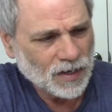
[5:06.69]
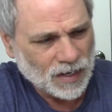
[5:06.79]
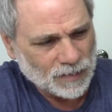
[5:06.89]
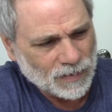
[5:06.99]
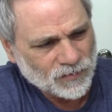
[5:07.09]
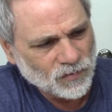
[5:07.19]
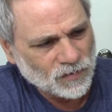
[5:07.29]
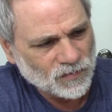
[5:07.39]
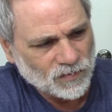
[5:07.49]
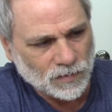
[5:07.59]
And I'm not too
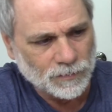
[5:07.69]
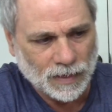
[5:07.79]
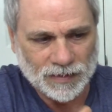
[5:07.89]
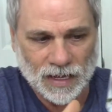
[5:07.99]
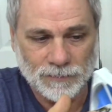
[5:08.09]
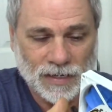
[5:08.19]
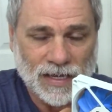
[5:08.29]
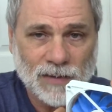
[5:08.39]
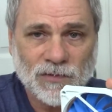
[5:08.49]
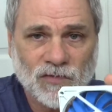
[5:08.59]
concerned about that, but I
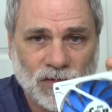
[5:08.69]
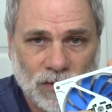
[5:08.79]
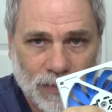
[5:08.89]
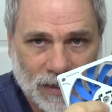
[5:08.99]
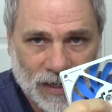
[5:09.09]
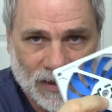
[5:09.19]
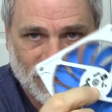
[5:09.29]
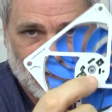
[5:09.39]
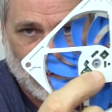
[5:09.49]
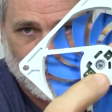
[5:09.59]
am concerned about that
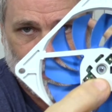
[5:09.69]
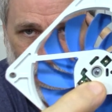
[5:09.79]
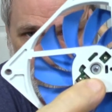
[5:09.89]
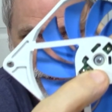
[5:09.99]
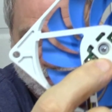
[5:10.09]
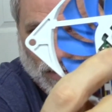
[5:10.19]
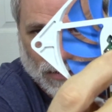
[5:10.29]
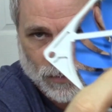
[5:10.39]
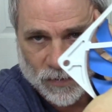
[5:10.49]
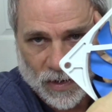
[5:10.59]
center part because
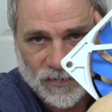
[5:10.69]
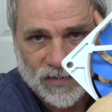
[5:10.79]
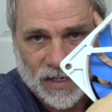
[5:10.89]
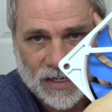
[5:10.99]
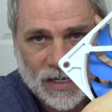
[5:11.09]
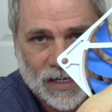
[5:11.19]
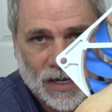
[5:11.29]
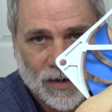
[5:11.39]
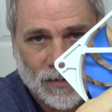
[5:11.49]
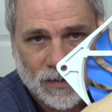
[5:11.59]
that's where dust can get in
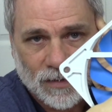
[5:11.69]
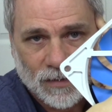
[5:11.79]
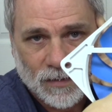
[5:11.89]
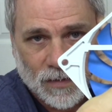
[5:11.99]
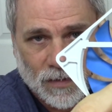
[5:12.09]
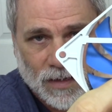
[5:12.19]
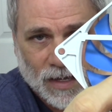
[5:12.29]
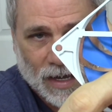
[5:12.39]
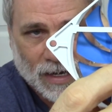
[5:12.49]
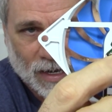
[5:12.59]
there
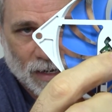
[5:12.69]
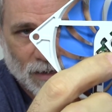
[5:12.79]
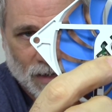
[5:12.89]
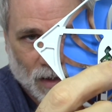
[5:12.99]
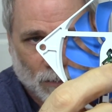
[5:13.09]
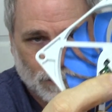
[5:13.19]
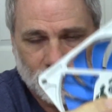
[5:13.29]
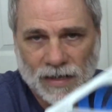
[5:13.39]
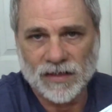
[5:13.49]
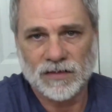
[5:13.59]
and then help
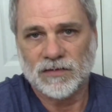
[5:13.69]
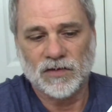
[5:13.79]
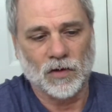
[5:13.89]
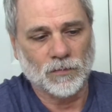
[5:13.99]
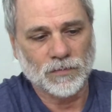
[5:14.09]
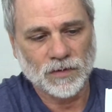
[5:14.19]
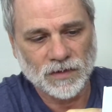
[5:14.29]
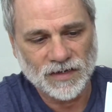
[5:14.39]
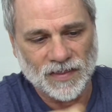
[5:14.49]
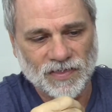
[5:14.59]
make, you know,
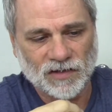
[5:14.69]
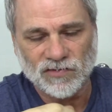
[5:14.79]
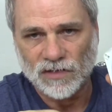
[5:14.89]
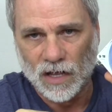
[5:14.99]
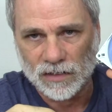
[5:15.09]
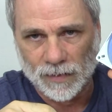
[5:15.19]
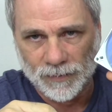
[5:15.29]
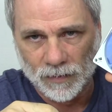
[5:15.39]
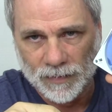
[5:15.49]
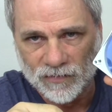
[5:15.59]
get things clogged up
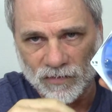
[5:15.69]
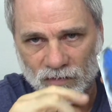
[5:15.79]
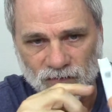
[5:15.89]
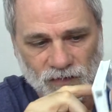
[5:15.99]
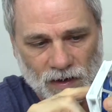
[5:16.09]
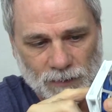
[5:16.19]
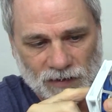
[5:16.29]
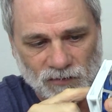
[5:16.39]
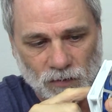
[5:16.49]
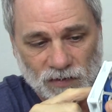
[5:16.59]
a little bit so this fan
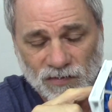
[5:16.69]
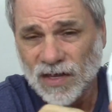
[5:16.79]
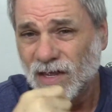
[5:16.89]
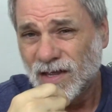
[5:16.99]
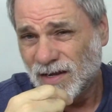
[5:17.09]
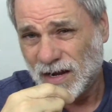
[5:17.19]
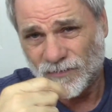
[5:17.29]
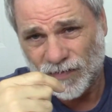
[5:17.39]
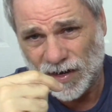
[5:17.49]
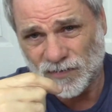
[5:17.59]
makes noise. Now
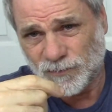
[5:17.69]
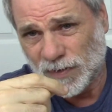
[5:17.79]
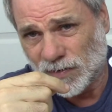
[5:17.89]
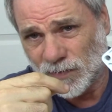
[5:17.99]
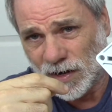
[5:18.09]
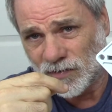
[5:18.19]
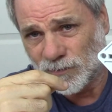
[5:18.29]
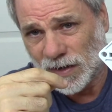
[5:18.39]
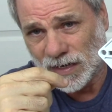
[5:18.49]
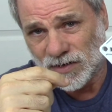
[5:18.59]
the fan's spinning around,
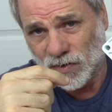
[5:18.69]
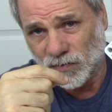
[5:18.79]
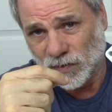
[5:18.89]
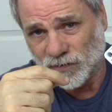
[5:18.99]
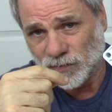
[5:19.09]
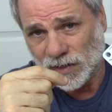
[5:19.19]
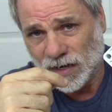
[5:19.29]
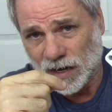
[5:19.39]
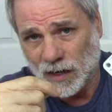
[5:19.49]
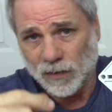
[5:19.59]
it's making no noise right
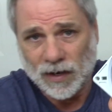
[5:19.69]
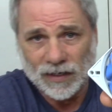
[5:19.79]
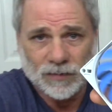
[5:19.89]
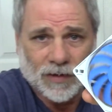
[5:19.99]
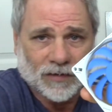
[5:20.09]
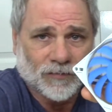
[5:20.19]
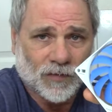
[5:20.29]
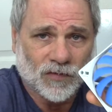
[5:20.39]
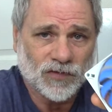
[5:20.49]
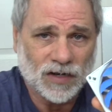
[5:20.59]
now. I got the
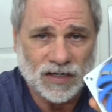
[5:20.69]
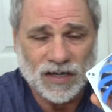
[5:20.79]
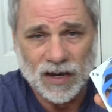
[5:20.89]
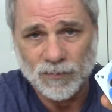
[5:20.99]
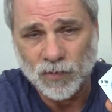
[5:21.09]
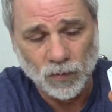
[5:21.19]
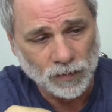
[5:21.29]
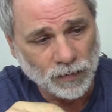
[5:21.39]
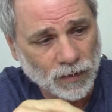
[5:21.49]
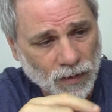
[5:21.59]
microphones on the
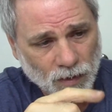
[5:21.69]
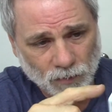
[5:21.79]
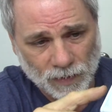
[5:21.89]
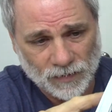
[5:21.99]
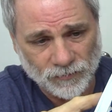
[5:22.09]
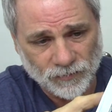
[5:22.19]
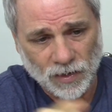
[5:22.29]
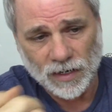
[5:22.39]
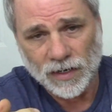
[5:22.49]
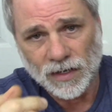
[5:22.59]
camcorder right in
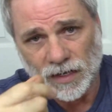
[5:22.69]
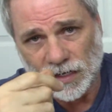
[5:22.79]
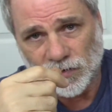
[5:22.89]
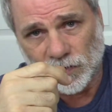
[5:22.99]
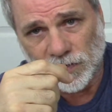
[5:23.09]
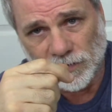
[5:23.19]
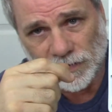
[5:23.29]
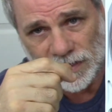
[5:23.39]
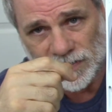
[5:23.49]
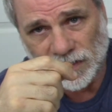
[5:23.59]
front and you don't hear
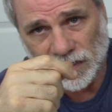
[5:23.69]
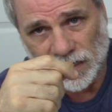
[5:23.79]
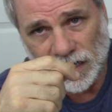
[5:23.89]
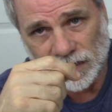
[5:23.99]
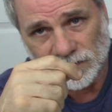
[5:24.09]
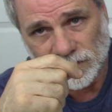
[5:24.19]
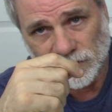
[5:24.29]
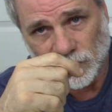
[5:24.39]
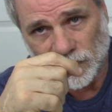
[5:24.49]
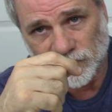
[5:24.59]
anything on that
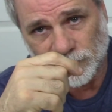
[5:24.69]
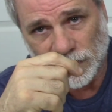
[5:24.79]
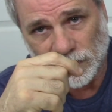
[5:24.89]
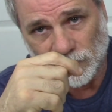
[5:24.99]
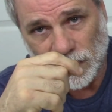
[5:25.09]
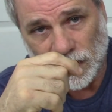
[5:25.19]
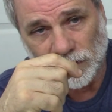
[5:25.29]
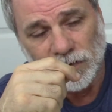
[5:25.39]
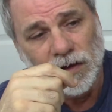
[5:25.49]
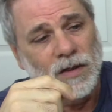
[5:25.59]
while it's spinning
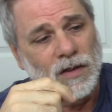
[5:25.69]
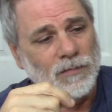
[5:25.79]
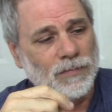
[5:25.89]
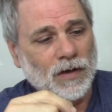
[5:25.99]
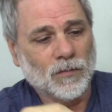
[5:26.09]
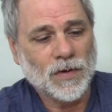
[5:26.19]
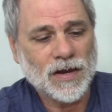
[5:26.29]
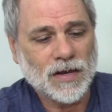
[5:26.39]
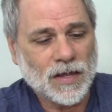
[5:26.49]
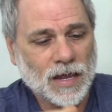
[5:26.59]
around. But
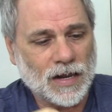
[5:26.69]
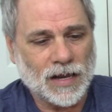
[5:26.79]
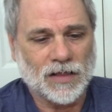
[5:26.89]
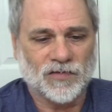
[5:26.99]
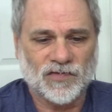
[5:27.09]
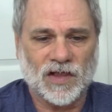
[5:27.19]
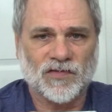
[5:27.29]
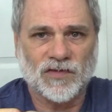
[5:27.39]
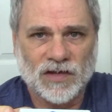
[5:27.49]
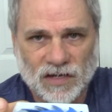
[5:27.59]
when, and, and it
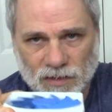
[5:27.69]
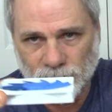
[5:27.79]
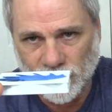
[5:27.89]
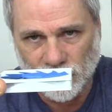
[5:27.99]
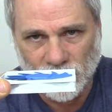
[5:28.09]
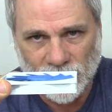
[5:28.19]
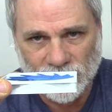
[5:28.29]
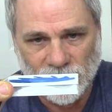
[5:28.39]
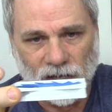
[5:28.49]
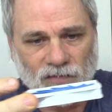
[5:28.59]
sits in the computer
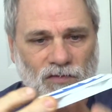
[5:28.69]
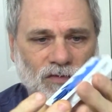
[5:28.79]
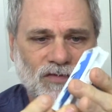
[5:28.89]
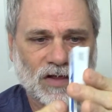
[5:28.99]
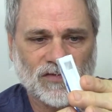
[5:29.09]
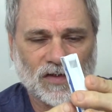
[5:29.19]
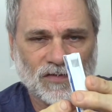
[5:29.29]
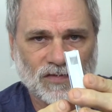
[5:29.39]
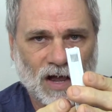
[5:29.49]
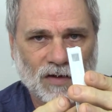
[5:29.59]
like this, so it's not sitting
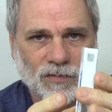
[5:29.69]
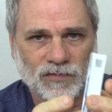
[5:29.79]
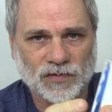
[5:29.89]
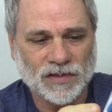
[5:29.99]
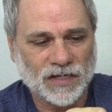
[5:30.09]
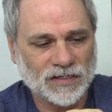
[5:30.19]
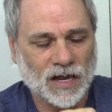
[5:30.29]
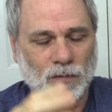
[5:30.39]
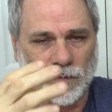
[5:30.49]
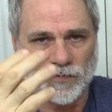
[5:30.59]
sideways or anything like
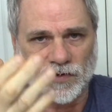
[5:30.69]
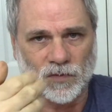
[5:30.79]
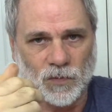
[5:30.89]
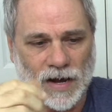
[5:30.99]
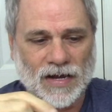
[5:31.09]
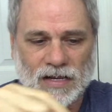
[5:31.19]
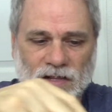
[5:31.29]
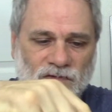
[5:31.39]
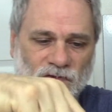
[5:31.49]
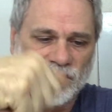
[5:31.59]
that where it's like weighted,
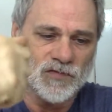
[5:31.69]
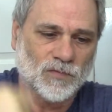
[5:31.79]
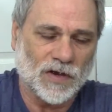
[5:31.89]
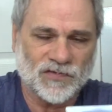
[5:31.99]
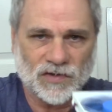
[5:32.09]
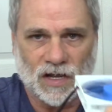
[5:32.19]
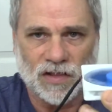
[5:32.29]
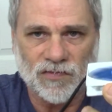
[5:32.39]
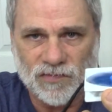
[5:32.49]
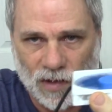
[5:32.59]
it's just resting on
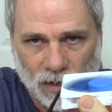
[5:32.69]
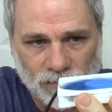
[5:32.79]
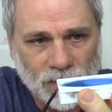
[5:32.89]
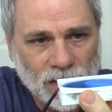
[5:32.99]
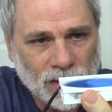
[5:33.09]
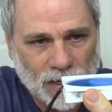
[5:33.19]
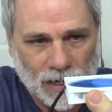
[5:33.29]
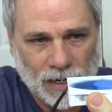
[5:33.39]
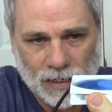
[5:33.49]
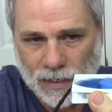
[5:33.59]
itself
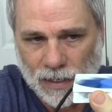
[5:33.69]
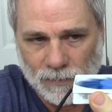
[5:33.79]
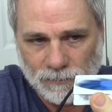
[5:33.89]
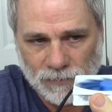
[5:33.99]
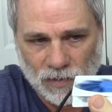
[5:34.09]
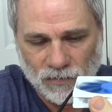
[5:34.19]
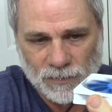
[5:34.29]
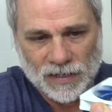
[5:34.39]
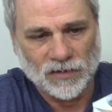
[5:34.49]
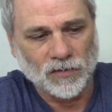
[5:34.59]
and um, you know, it's
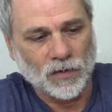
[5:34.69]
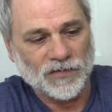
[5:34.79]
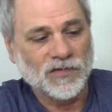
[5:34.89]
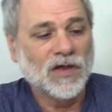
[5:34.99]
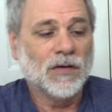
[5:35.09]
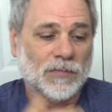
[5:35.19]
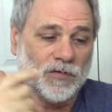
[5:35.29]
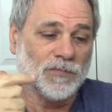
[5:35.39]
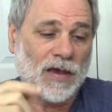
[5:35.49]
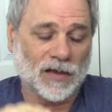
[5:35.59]
making no noise but
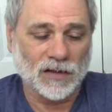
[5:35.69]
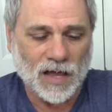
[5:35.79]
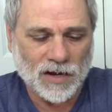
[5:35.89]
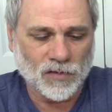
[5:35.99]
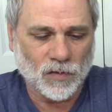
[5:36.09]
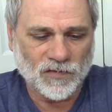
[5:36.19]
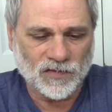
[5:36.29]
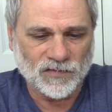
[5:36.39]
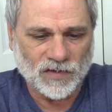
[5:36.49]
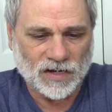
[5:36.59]
it was making a lot of noise
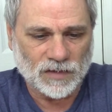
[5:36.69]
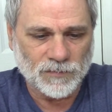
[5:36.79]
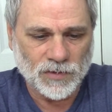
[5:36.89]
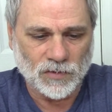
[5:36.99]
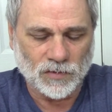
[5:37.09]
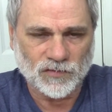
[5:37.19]
inside the computer.